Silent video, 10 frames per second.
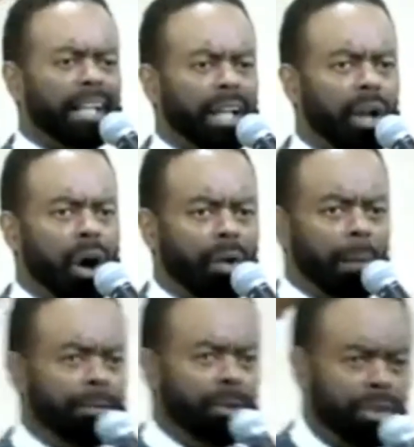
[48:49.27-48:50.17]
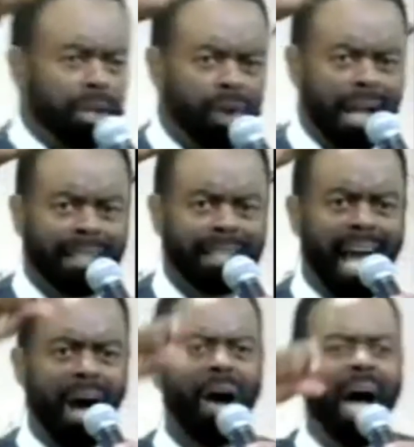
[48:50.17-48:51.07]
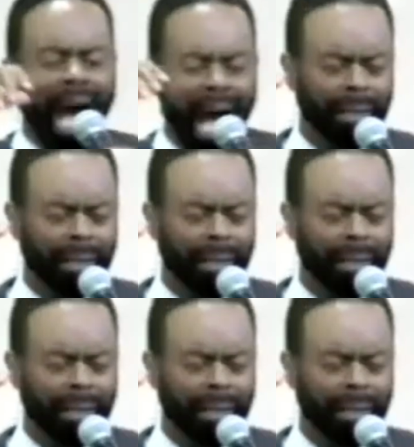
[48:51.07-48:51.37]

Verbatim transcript: the Lord rebuke you right now. I'm